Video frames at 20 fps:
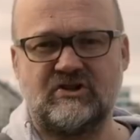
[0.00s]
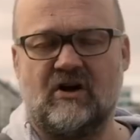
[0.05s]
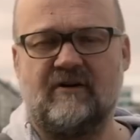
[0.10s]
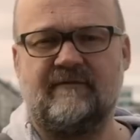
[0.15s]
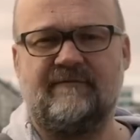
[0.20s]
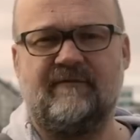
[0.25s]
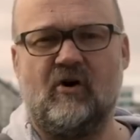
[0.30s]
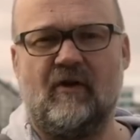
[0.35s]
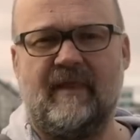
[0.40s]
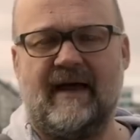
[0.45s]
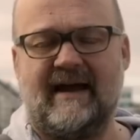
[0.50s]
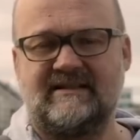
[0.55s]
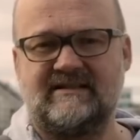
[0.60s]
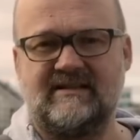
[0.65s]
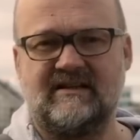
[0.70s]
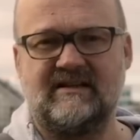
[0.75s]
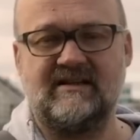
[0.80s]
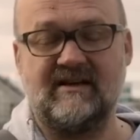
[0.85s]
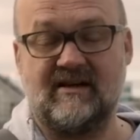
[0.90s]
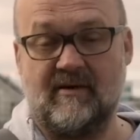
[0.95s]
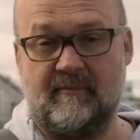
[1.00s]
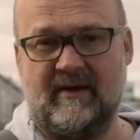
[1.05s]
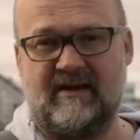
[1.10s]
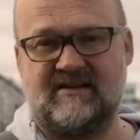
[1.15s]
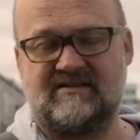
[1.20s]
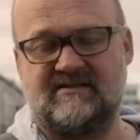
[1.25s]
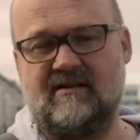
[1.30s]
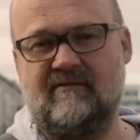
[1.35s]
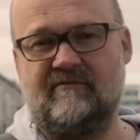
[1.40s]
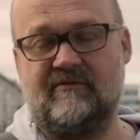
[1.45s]
shot for that
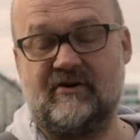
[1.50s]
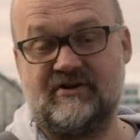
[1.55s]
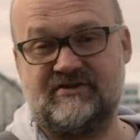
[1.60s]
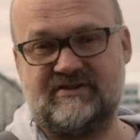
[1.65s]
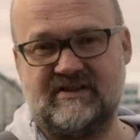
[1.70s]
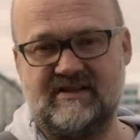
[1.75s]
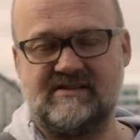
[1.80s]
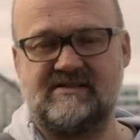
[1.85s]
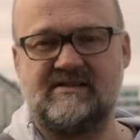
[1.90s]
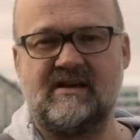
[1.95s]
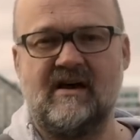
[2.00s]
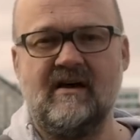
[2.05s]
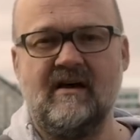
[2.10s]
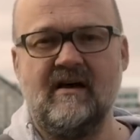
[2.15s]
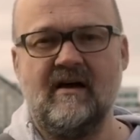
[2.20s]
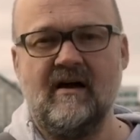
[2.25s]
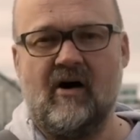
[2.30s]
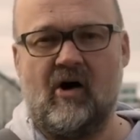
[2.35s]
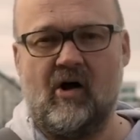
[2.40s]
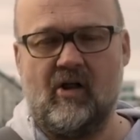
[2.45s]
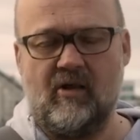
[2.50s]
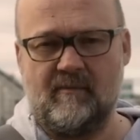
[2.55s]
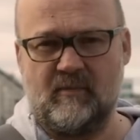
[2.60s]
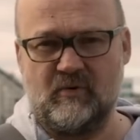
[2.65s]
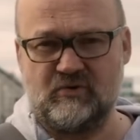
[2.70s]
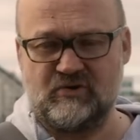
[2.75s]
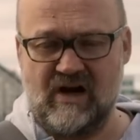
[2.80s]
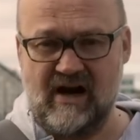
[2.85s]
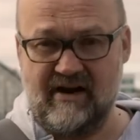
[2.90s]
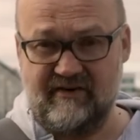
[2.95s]
Gigapixel versus
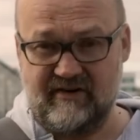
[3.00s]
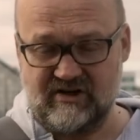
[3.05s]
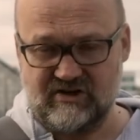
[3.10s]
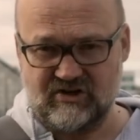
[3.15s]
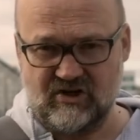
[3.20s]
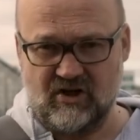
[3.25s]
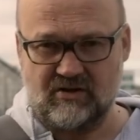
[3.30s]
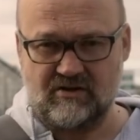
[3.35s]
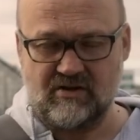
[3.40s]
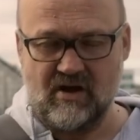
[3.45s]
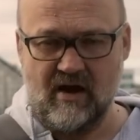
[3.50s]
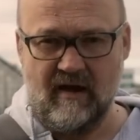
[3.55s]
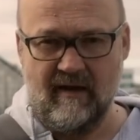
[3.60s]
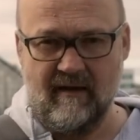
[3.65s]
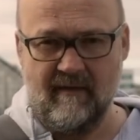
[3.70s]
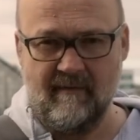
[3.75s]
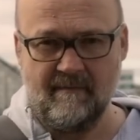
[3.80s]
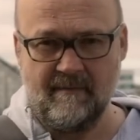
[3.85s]
Olympus high-res shot